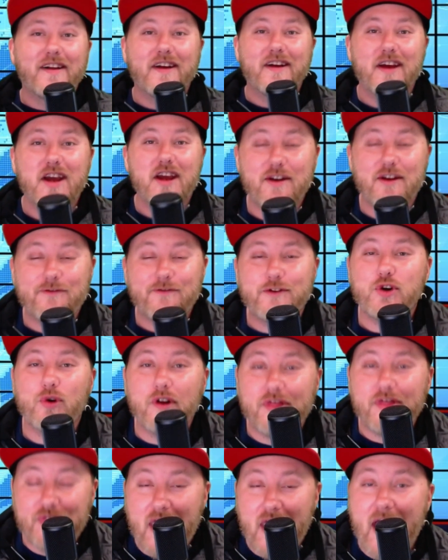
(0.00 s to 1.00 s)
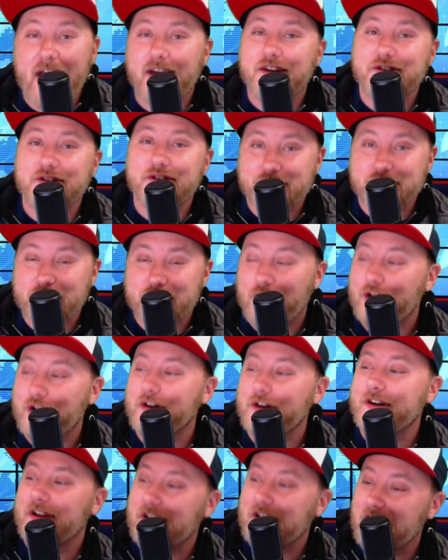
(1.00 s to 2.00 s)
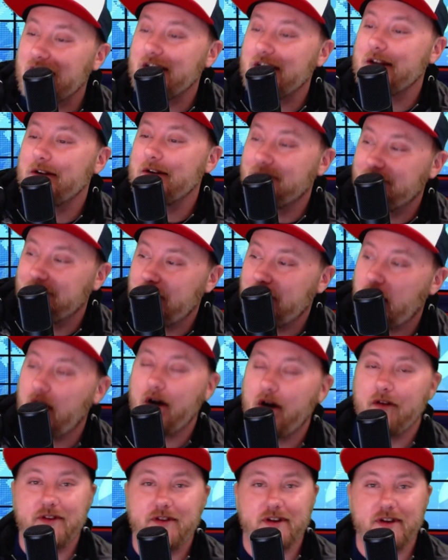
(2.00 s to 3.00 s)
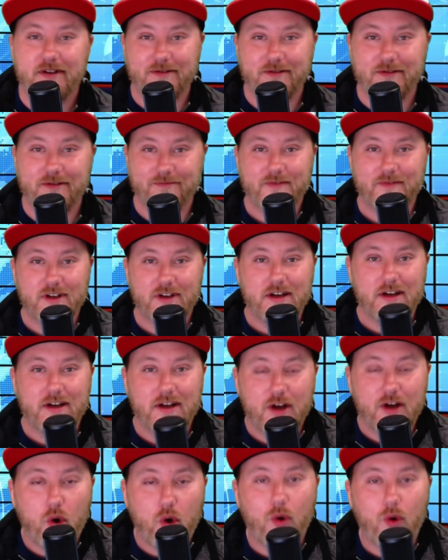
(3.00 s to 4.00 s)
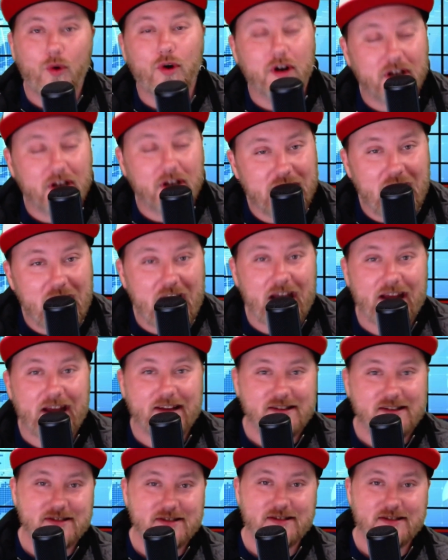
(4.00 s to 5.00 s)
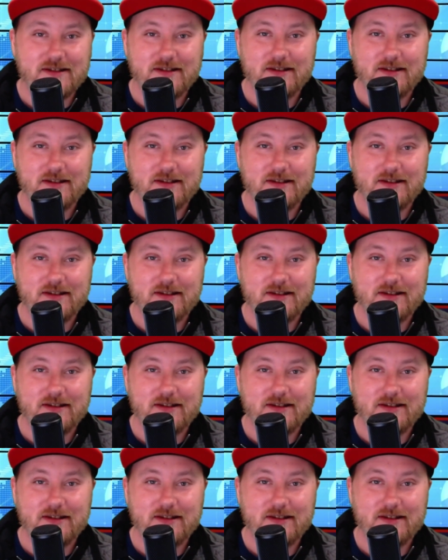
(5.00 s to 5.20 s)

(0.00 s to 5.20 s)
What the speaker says: If you're that concerned, get involved. Organize.